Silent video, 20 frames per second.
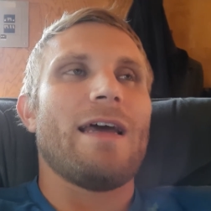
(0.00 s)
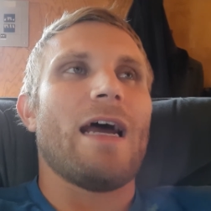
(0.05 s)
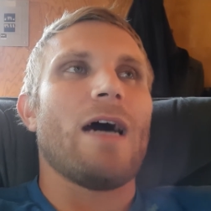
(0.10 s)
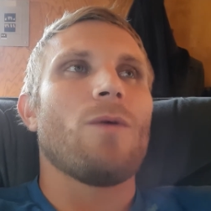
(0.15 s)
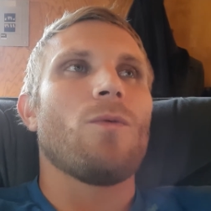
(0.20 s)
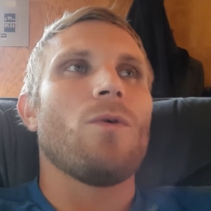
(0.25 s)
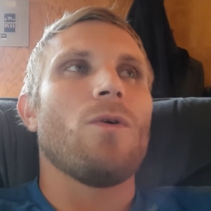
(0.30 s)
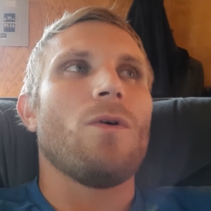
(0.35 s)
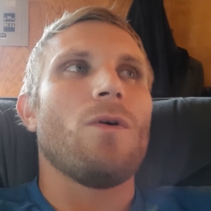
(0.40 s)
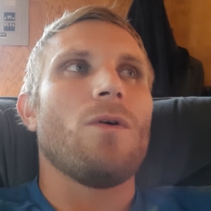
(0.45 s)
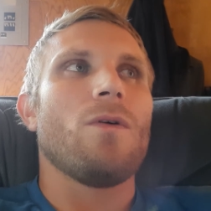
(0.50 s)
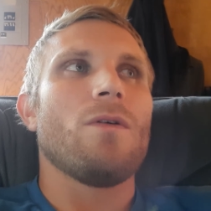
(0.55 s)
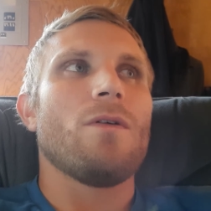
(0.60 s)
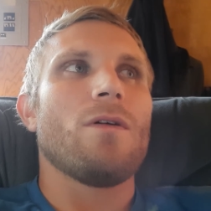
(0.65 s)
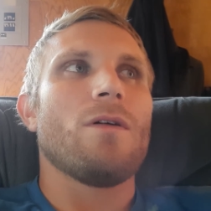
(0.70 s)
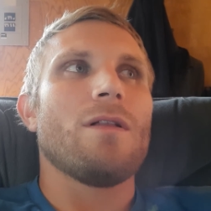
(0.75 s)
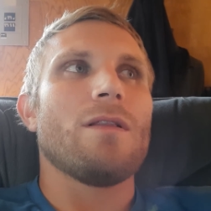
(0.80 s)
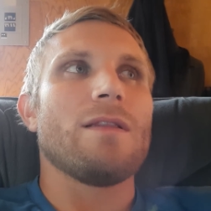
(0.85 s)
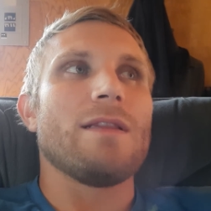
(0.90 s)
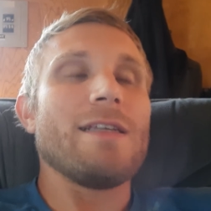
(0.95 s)
And I will
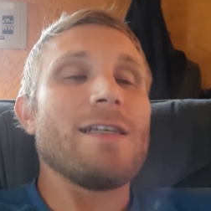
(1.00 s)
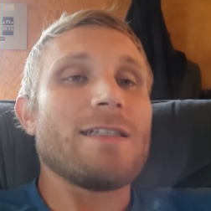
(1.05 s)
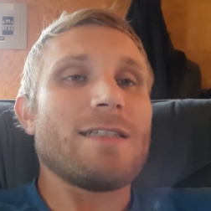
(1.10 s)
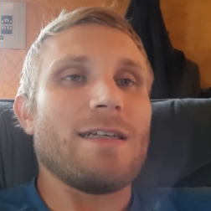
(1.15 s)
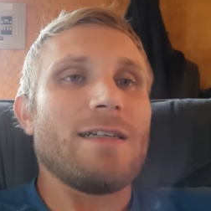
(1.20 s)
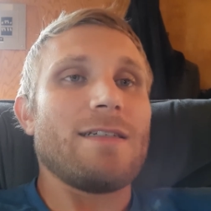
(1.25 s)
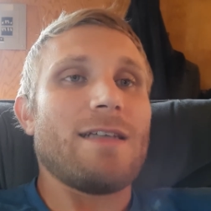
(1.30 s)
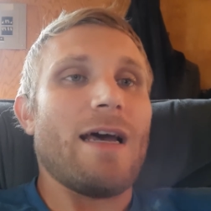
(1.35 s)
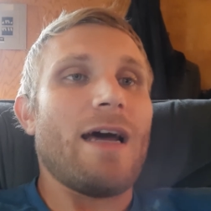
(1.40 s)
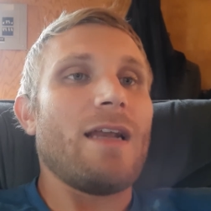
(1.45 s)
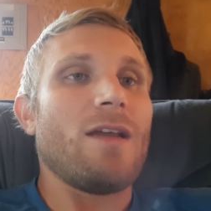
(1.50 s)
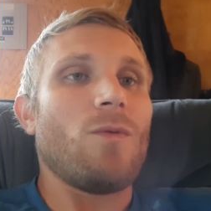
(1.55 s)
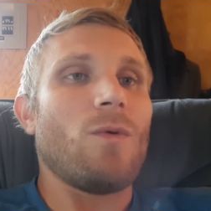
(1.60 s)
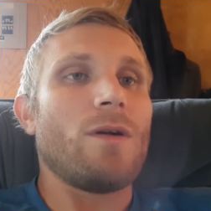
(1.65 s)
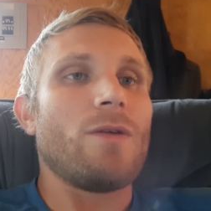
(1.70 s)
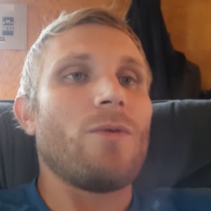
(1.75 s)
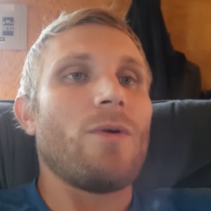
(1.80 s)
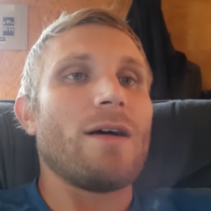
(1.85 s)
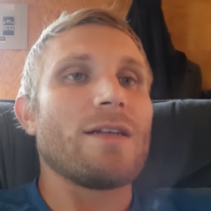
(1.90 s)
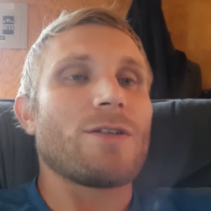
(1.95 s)
listen to
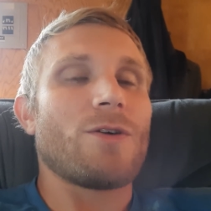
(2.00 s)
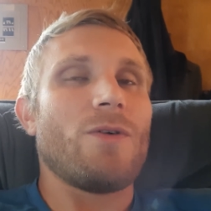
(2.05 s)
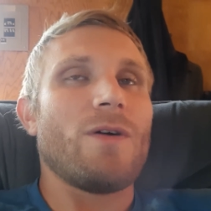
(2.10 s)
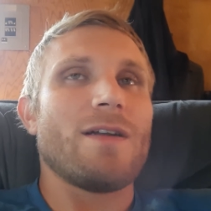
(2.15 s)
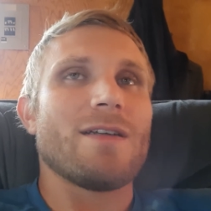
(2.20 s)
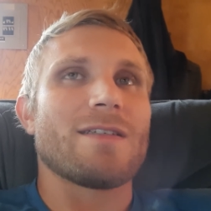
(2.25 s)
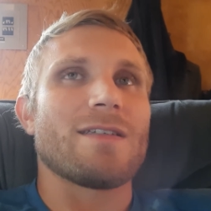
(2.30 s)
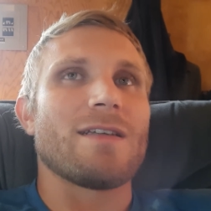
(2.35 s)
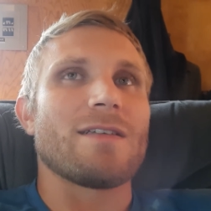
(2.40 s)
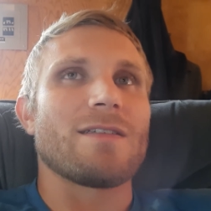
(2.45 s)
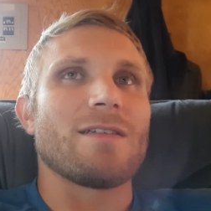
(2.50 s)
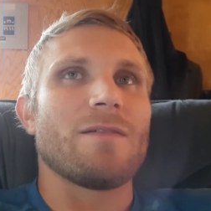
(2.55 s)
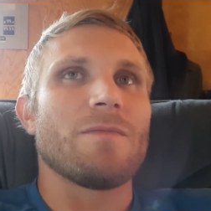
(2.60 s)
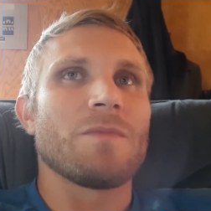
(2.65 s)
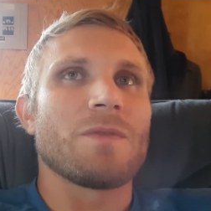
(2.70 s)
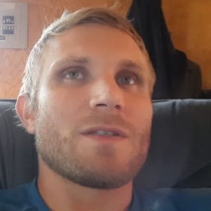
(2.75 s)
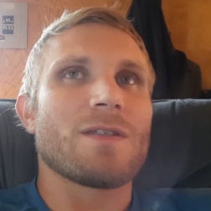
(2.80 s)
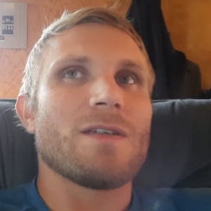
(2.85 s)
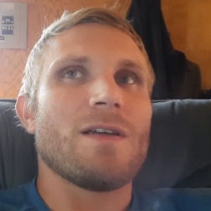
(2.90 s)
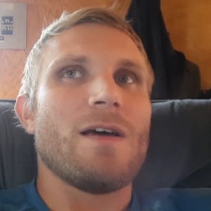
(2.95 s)
anyone who has
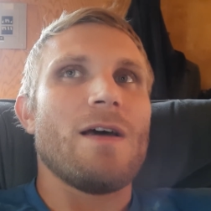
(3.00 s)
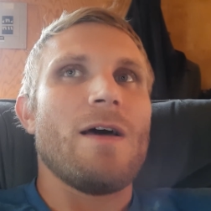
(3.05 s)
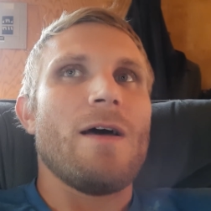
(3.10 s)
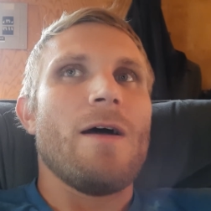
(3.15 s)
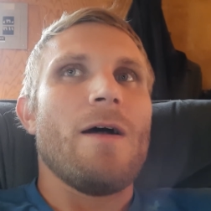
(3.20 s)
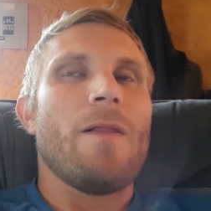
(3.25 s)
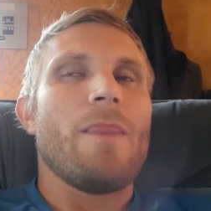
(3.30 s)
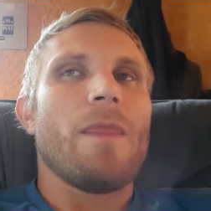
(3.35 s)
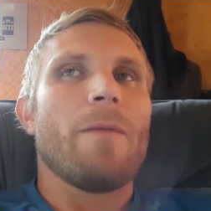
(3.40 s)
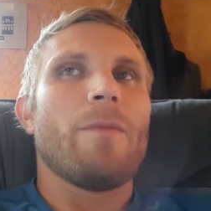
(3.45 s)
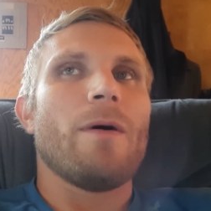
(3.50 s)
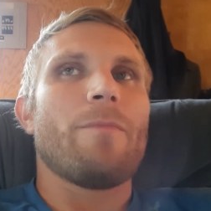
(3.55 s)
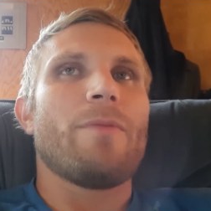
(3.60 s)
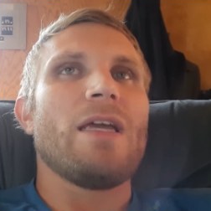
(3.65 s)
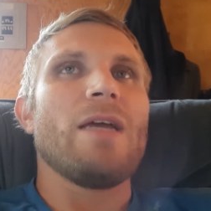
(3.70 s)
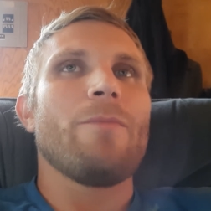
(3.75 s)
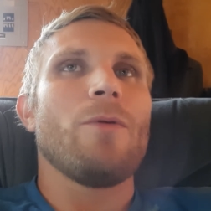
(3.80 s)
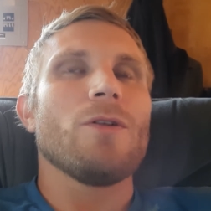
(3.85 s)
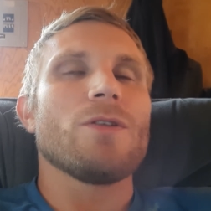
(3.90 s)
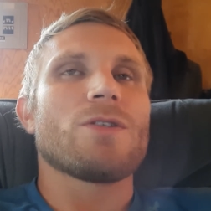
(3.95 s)
criticisms, but
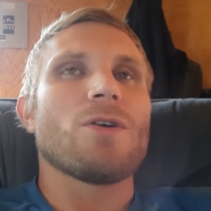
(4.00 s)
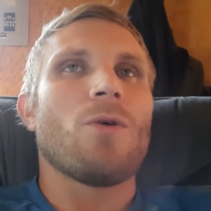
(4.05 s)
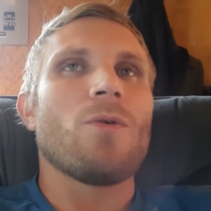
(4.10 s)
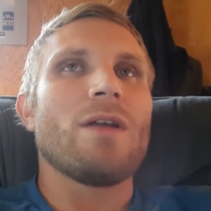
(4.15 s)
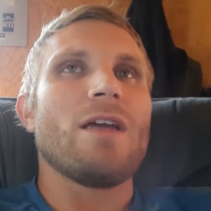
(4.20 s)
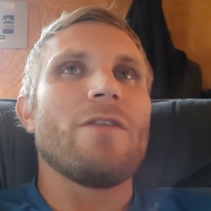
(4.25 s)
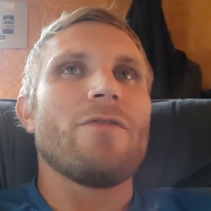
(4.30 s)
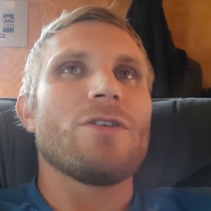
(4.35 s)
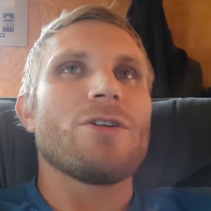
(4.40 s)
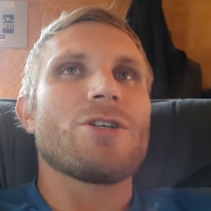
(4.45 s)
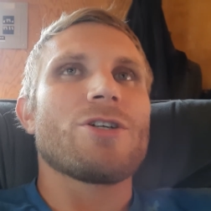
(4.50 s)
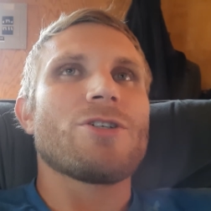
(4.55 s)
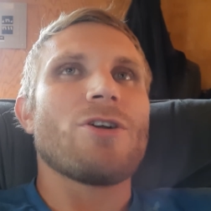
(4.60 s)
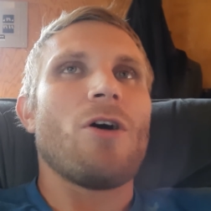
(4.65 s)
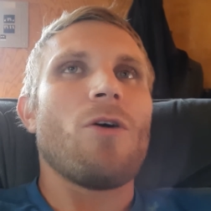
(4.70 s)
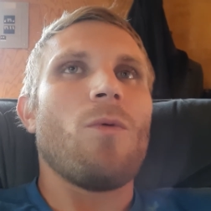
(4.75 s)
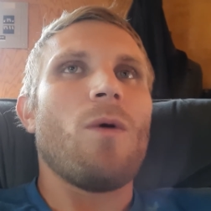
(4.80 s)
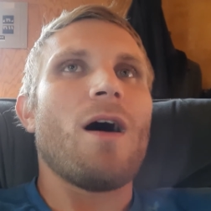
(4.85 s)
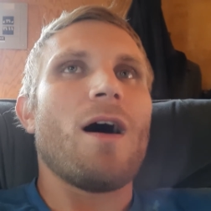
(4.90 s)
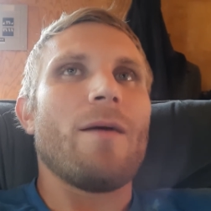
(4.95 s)
people don't even
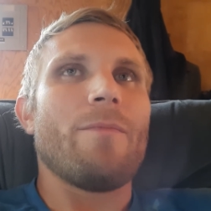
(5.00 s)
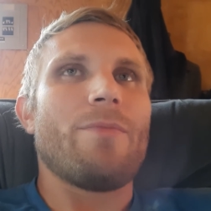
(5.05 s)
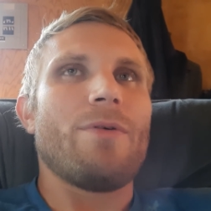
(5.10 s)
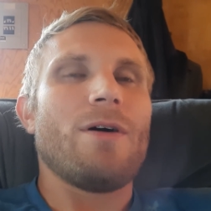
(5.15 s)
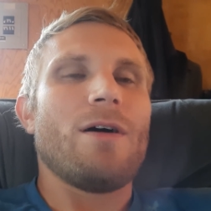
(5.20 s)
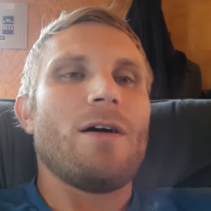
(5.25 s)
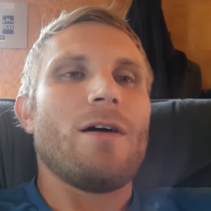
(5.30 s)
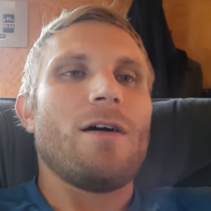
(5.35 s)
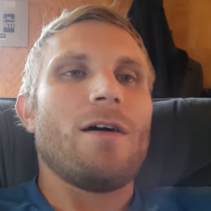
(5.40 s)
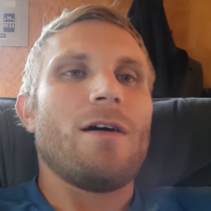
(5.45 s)
show up